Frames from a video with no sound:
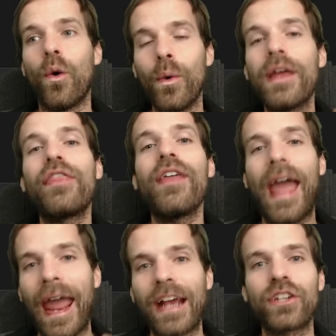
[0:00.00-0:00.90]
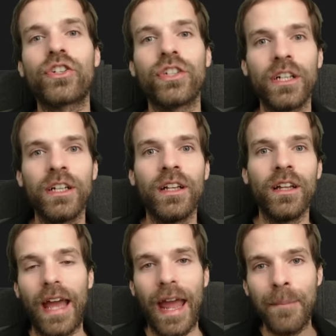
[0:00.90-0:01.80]
with the actual
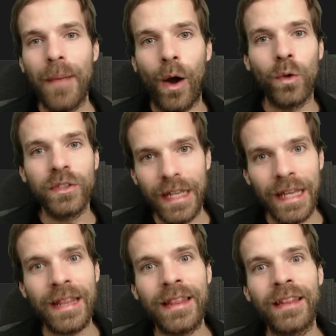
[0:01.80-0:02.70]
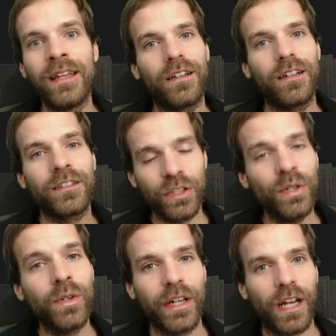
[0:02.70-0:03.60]
amount in the
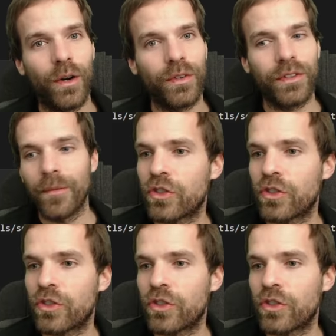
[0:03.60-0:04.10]
token account.